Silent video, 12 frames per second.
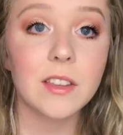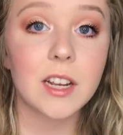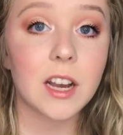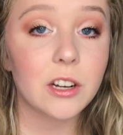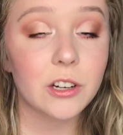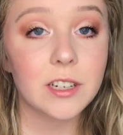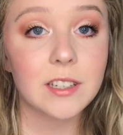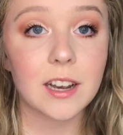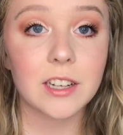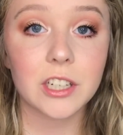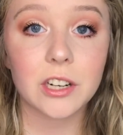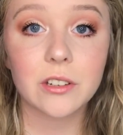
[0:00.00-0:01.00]
The cut crease
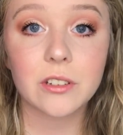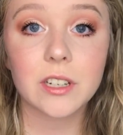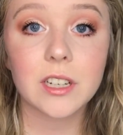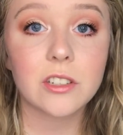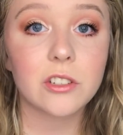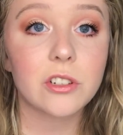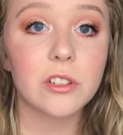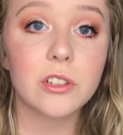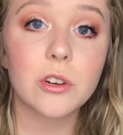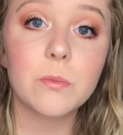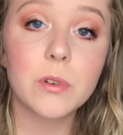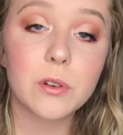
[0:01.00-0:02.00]
eyeshadow look is just
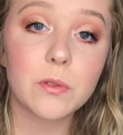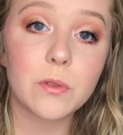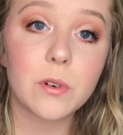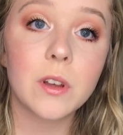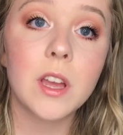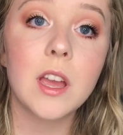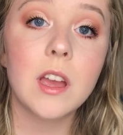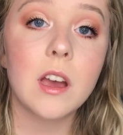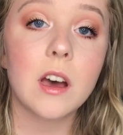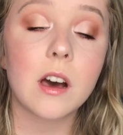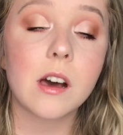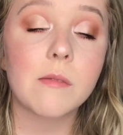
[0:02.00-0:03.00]
so beautiful,
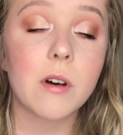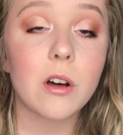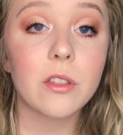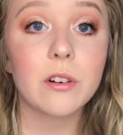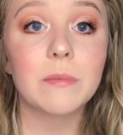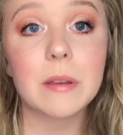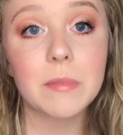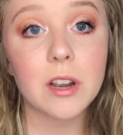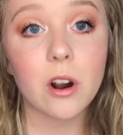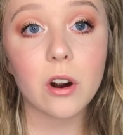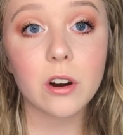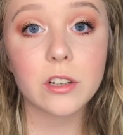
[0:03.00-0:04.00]
although it may be
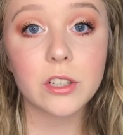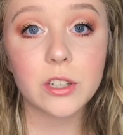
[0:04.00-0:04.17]
hard